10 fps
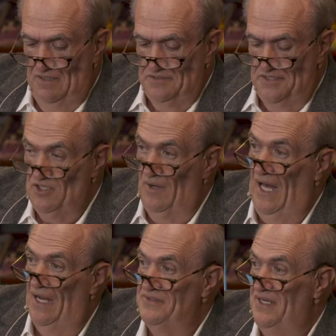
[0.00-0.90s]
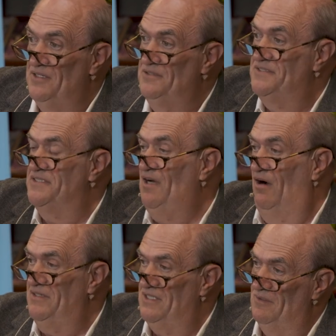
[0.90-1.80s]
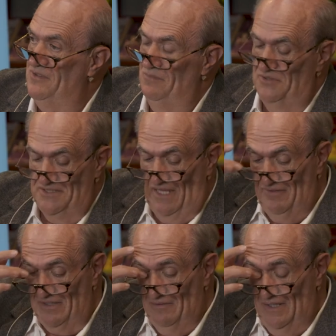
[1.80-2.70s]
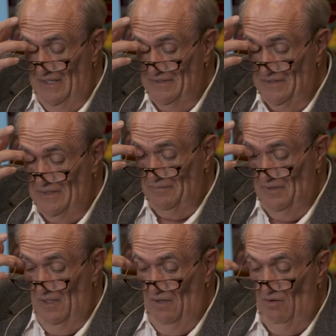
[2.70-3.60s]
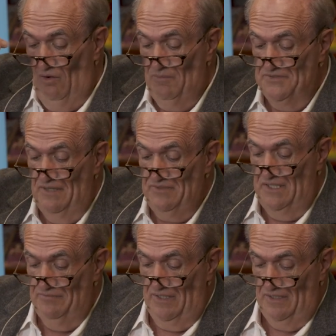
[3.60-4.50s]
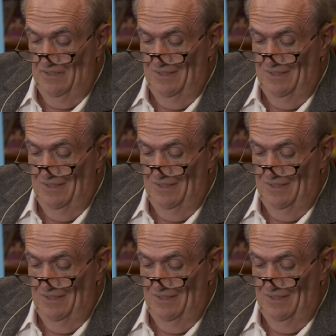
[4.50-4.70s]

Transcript: She saw Halliday, who's the doctor with whom she's having the relationship, almost every evening.